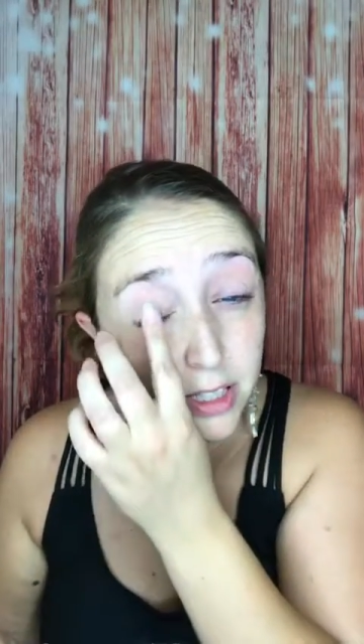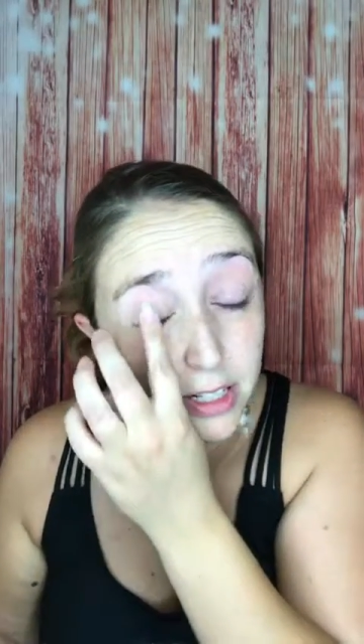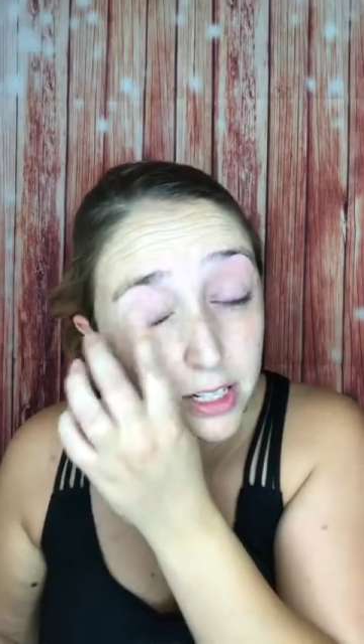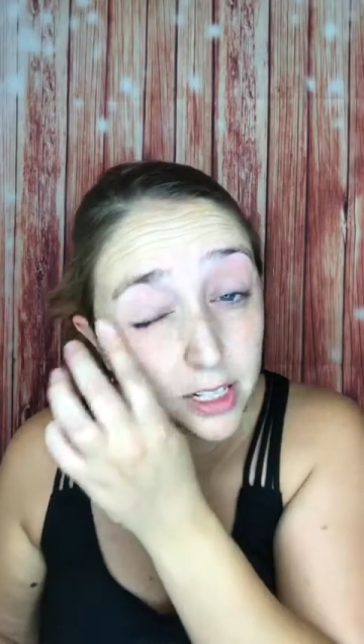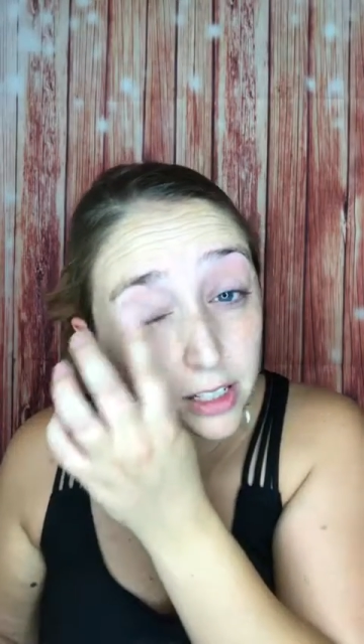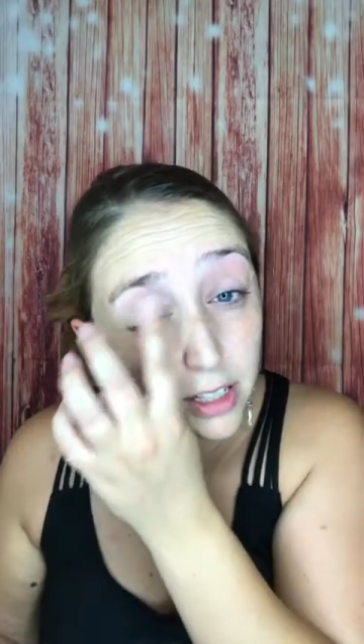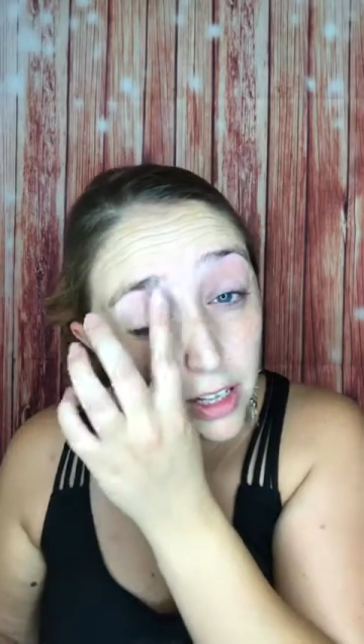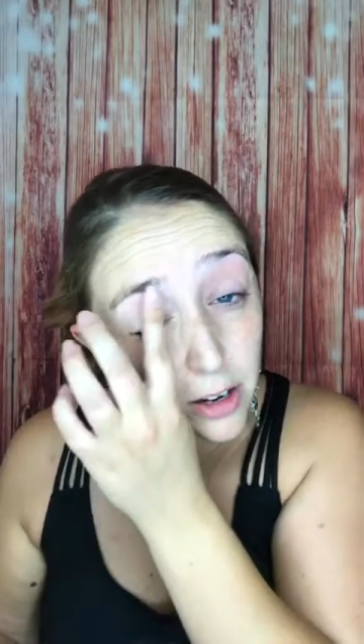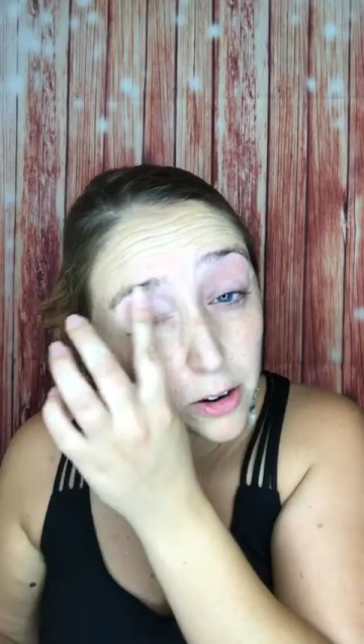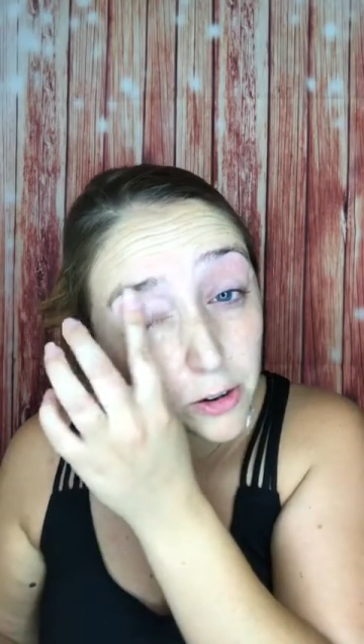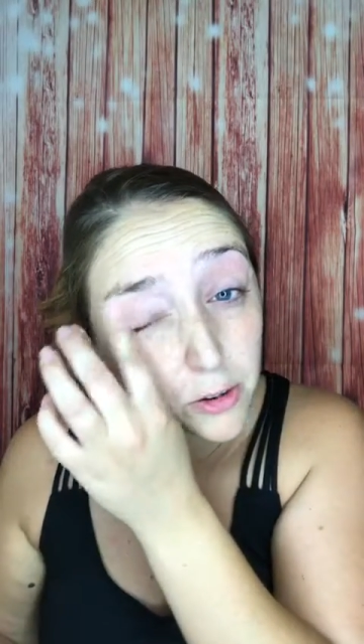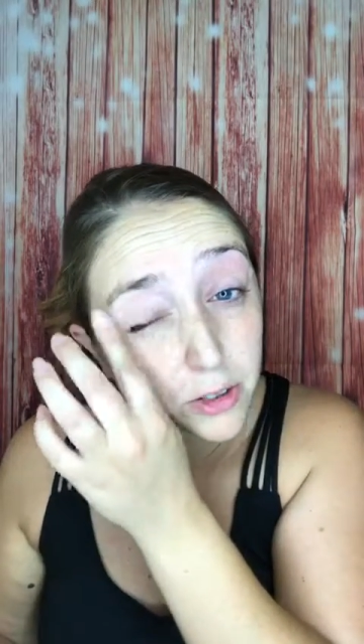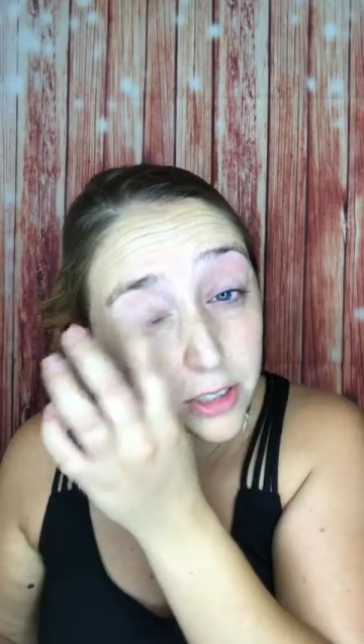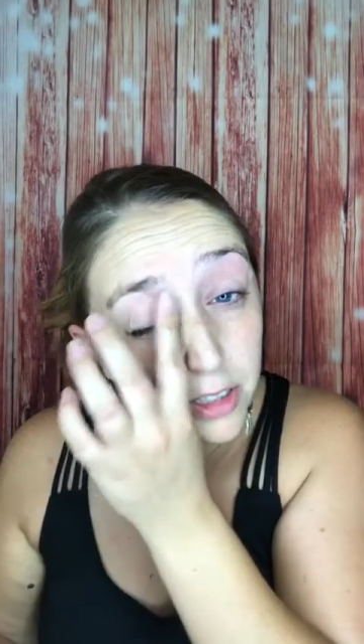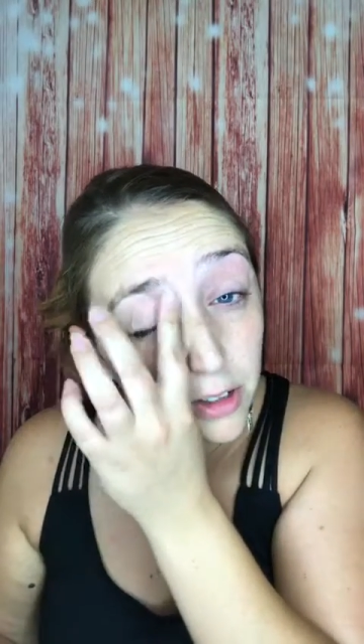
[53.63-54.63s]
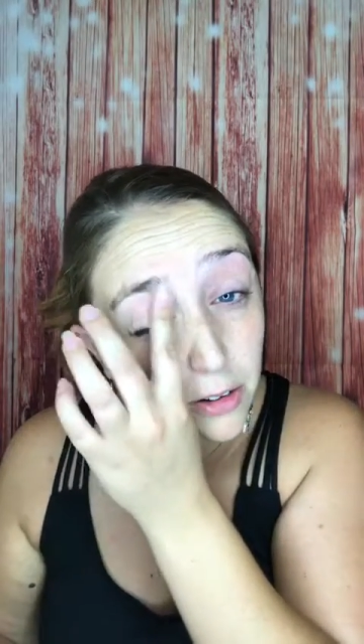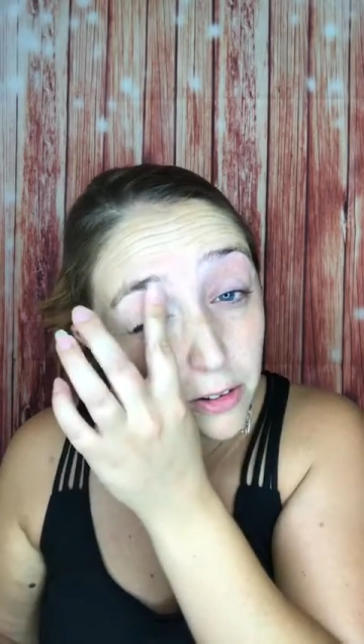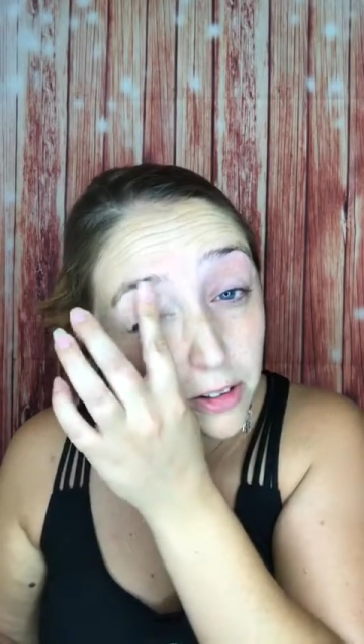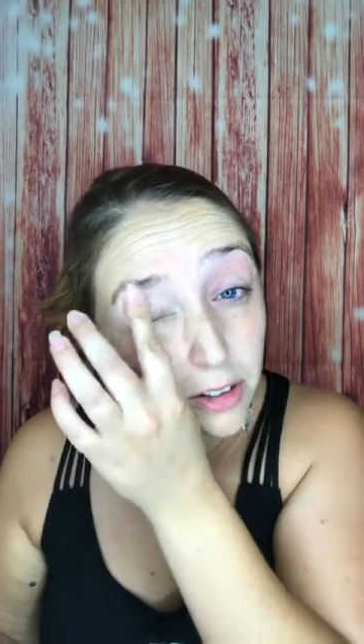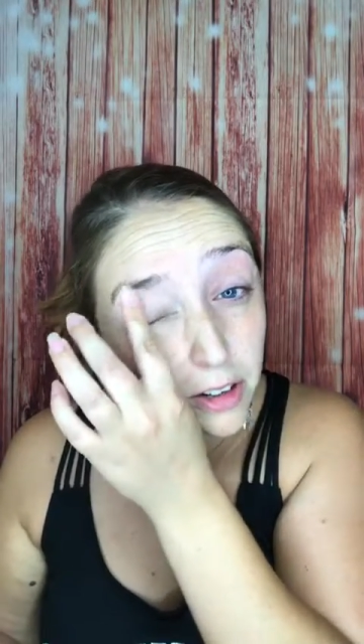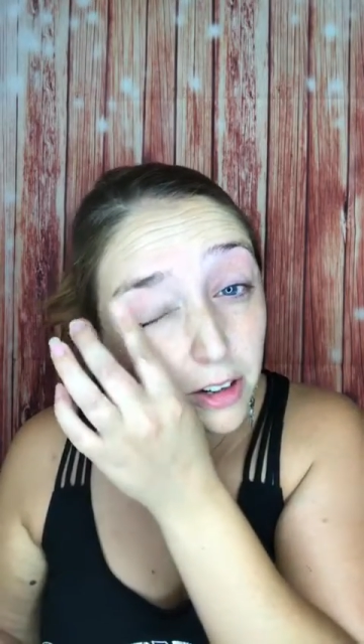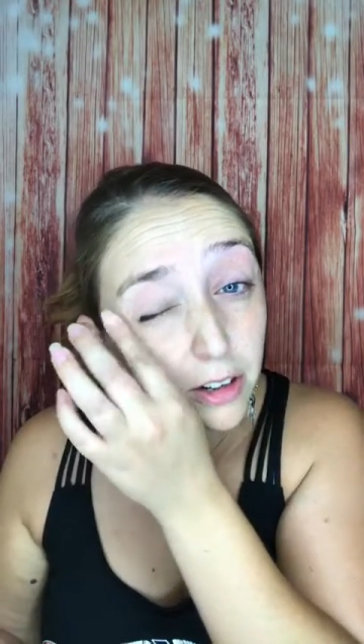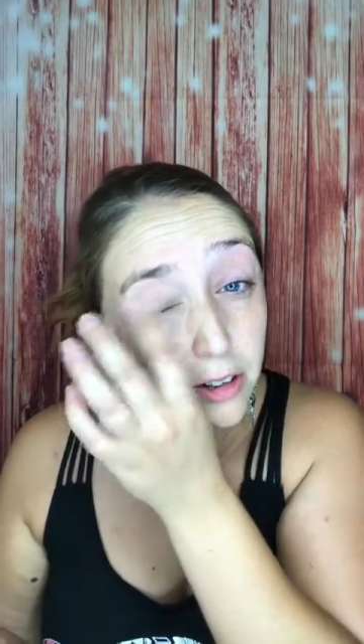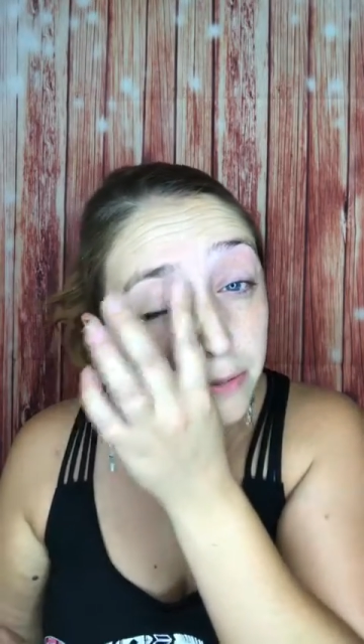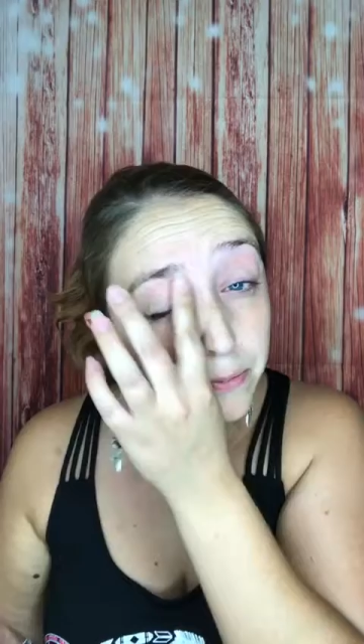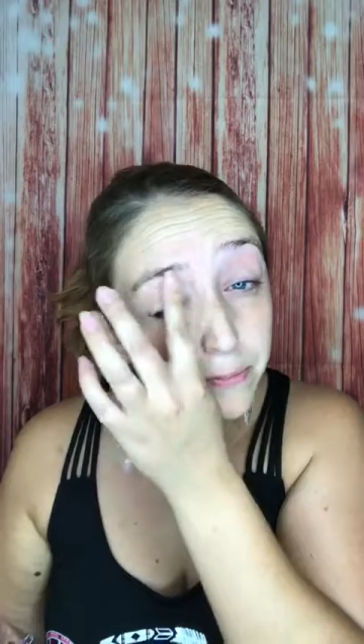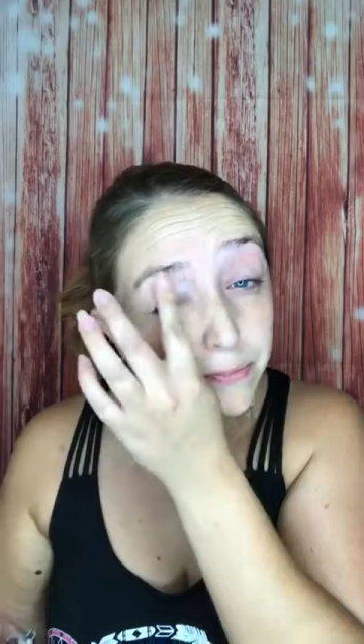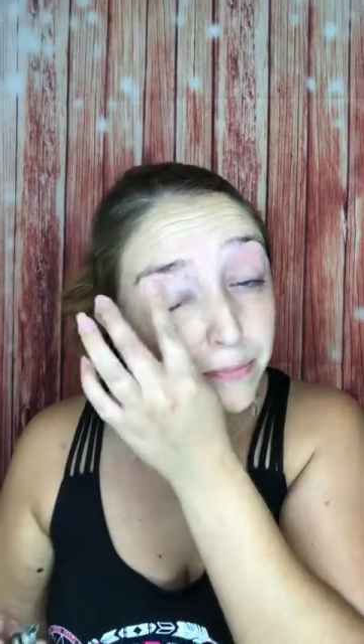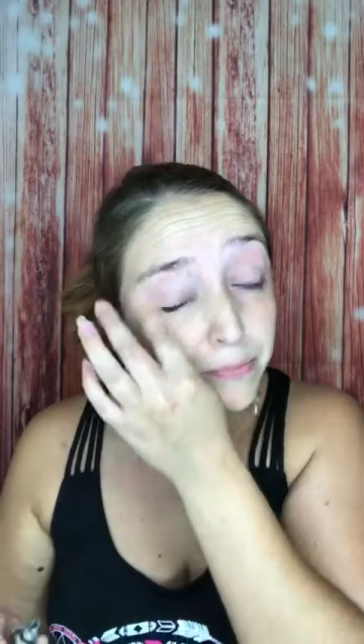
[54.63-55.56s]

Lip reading: the dealio, what's going on.